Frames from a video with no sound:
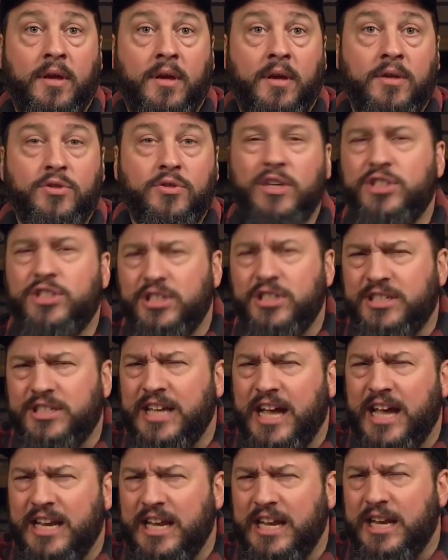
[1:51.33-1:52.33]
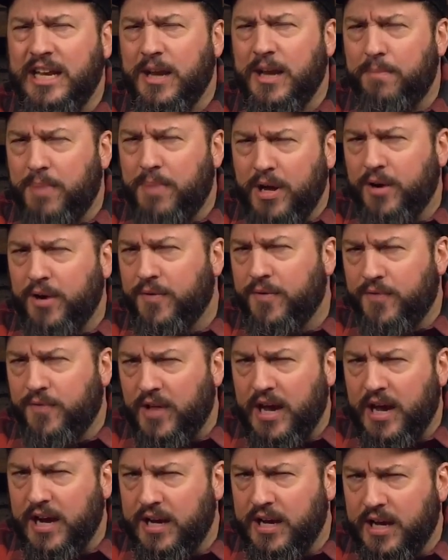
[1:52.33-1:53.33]
So let's just say I needed a
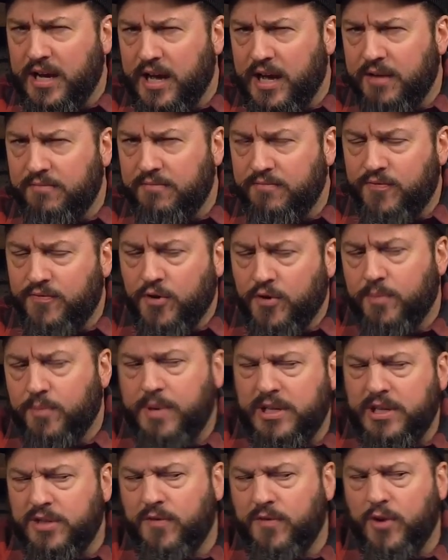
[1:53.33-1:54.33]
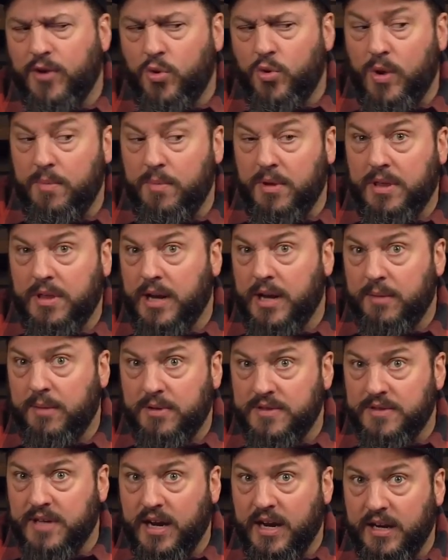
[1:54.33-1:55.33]
butterfly nut for a piece of equipment that I'm
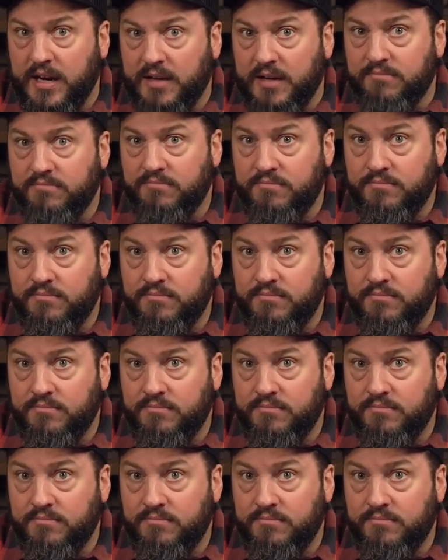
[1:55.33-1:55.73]
designing.